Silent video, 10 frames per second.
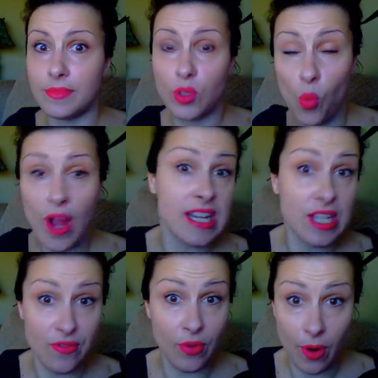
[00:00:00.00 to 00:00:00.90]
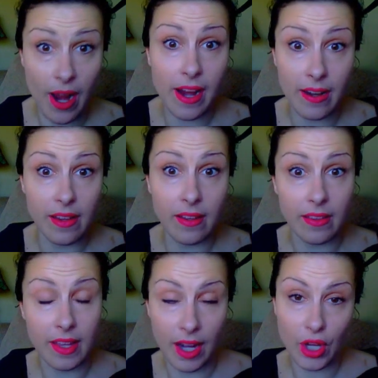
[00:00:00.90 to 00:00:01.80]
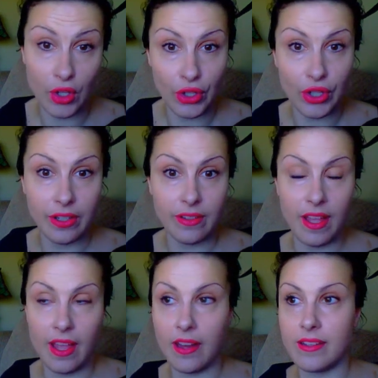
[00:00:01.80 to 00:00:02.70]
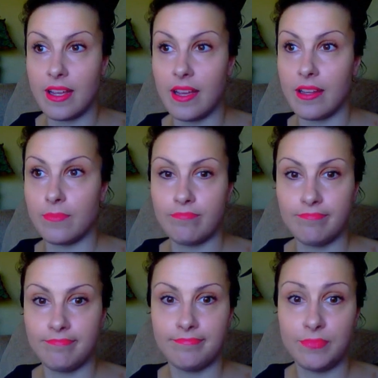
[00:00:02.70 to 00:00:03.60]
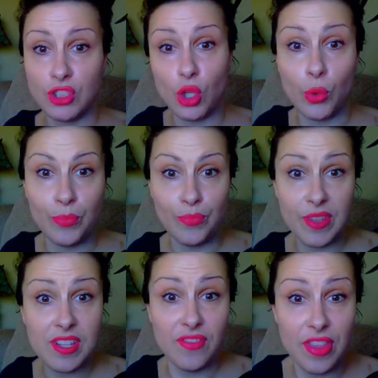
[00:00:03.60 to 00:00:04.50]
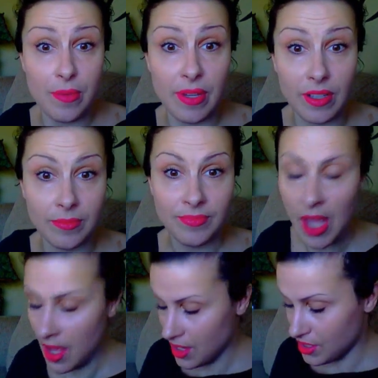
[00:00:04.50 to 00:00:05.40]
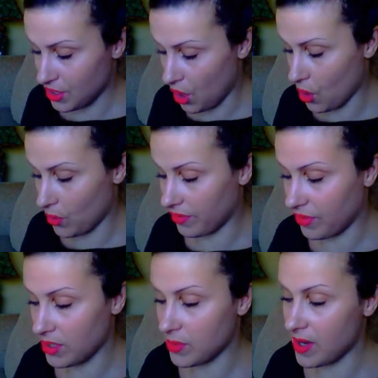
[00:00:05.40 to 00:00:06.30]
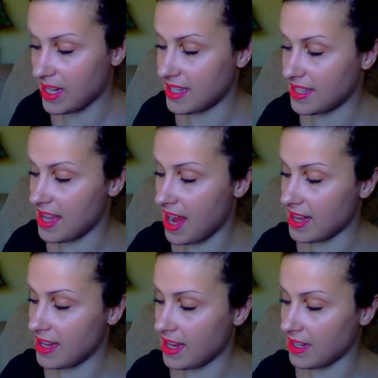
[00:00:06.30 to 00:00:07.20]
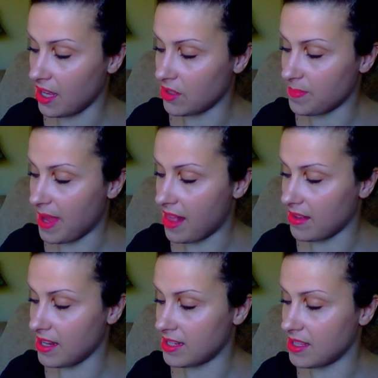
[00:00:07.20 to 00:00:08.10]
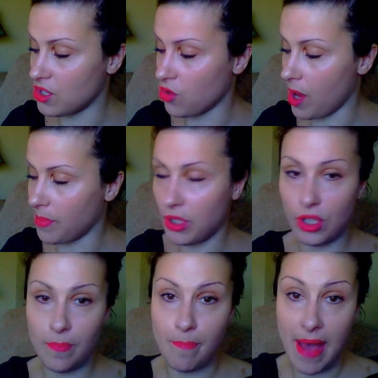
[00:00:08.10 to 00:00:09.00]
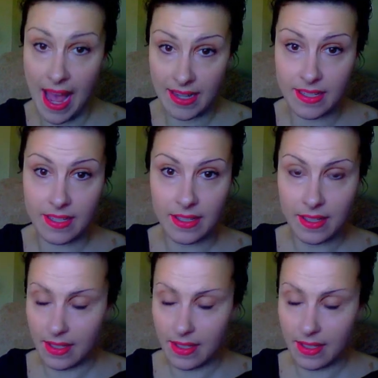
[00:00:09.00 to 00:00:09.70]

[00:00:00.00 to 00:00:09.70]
the widest variety that I could, and so this fit the bill. So the first one is the 88 Colors palette. Is the Tropical Matte